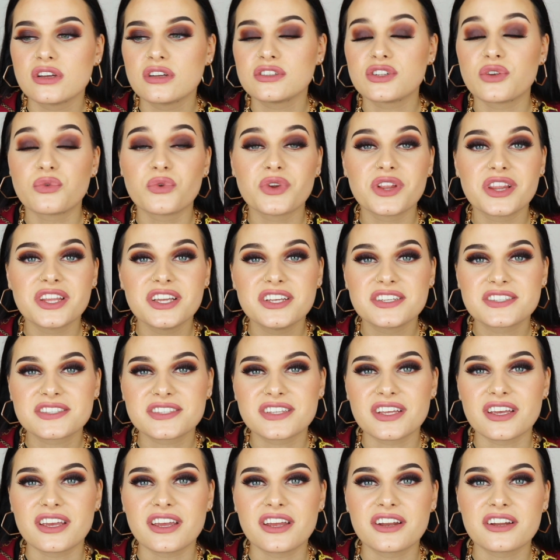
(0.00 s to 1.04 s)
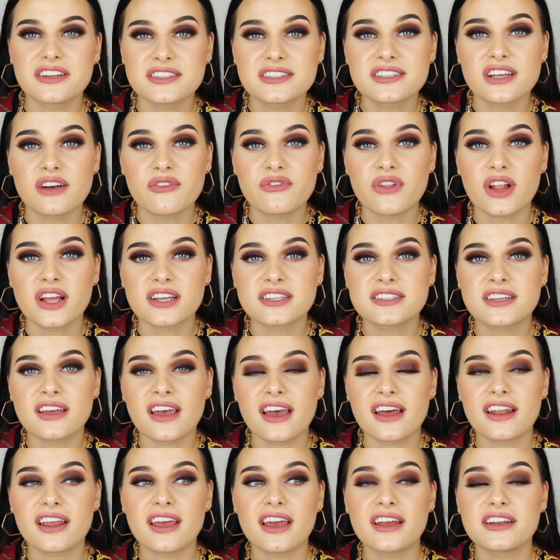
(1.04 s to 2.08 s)
the release date and stuff like
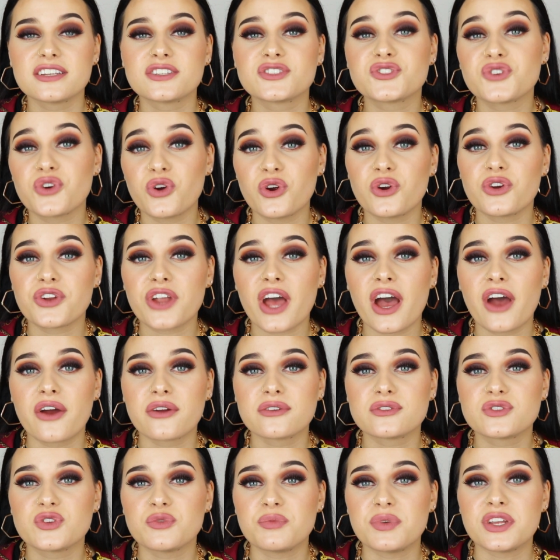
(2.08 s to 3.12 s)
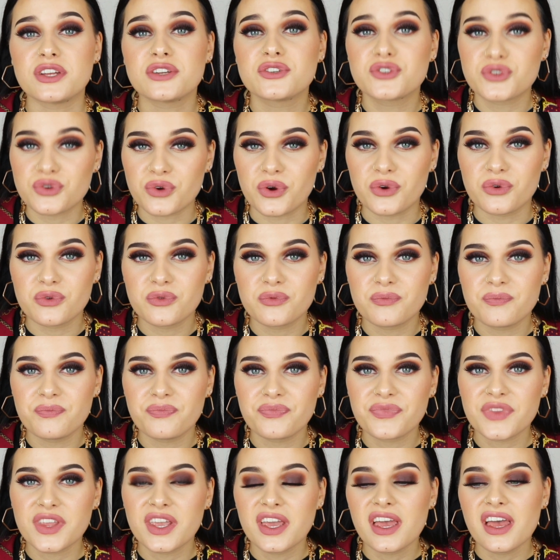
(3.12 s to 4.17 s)
that, and it turned out to be true.
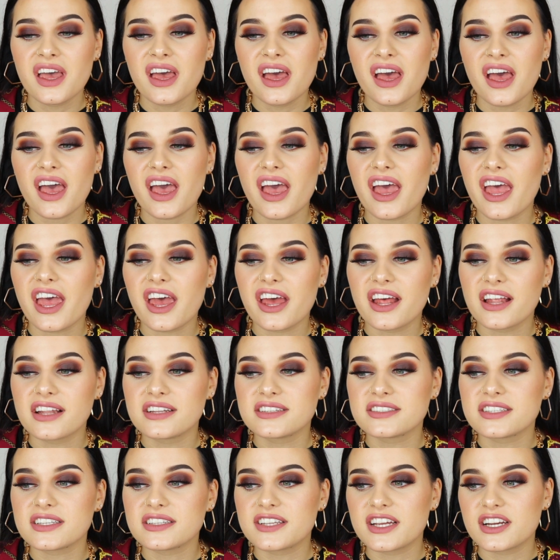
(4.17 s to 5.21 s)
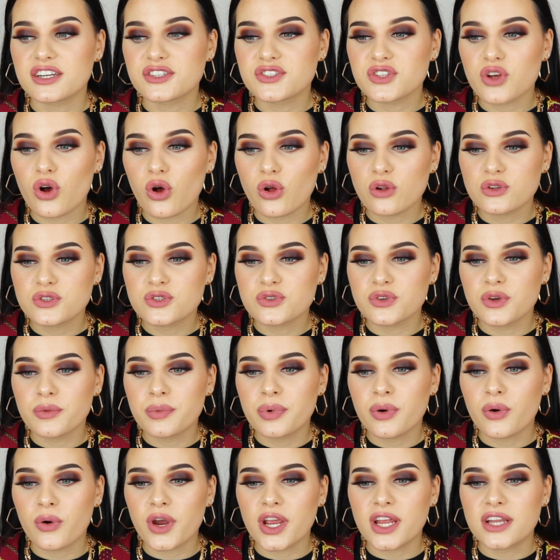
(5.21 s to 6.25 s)
And there's also a
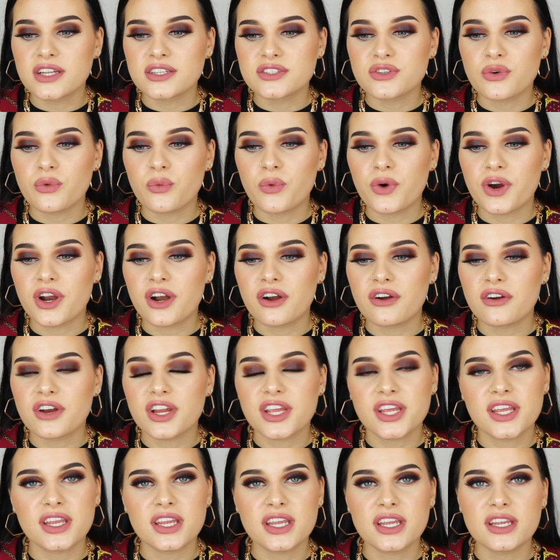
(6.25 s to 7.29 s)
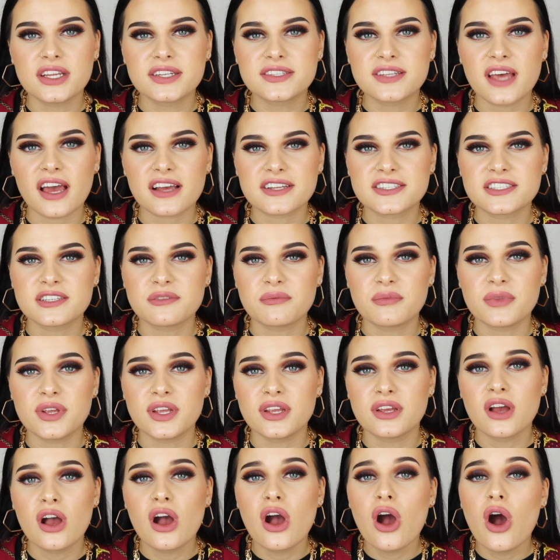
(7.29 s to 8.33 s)
point where he texted
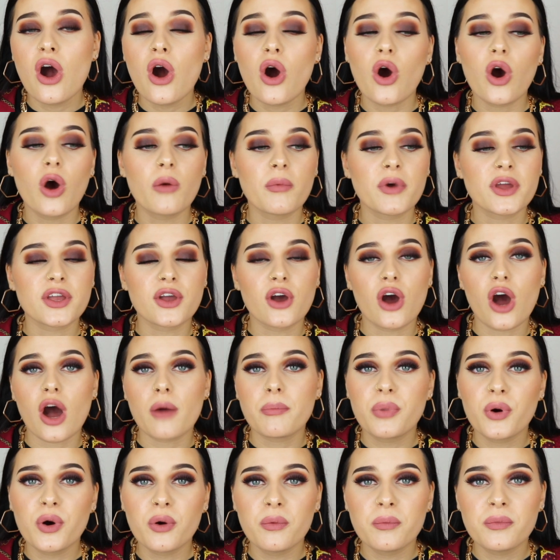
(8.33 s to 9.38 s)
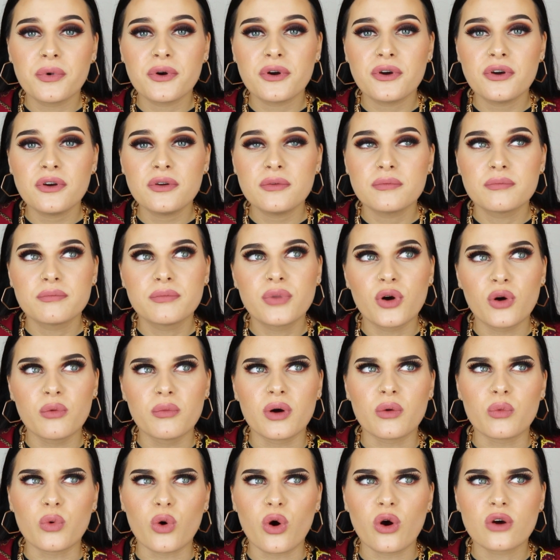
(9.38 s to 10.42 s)
me oh my god,
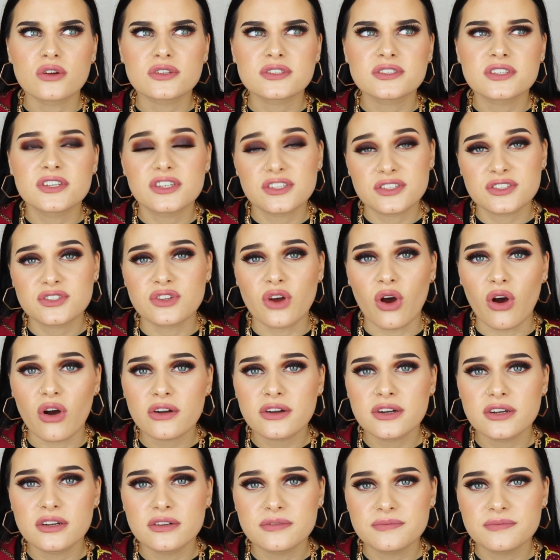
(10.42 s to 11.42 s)
Pumba was his dog.